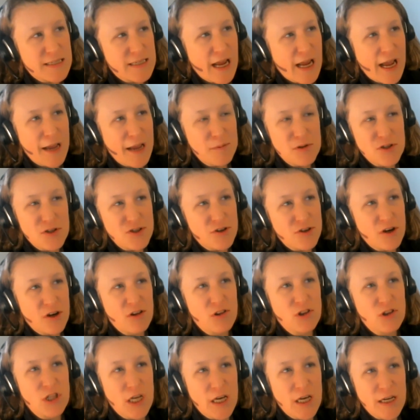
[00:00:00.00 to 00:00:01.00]
and I'm sure a
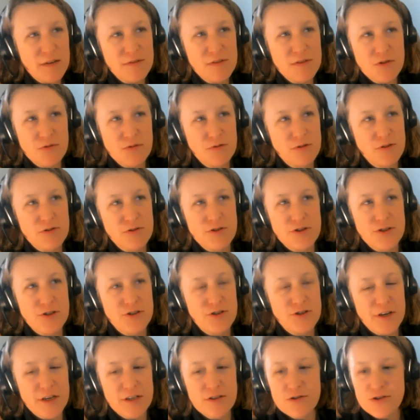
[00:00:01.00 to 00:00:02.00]
lot of school nutrition
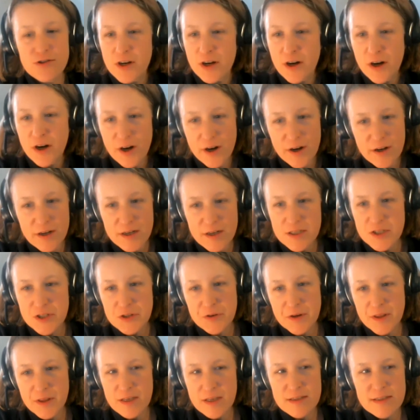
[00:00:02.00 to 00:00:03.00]
directors are already
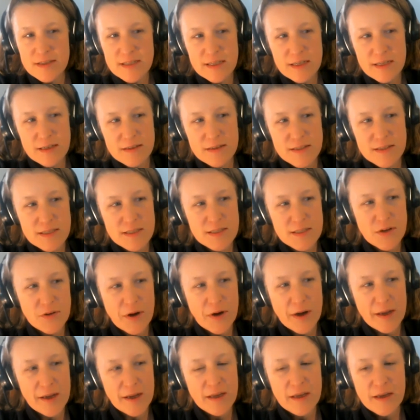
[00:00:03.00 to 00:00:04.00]
doing these things. And so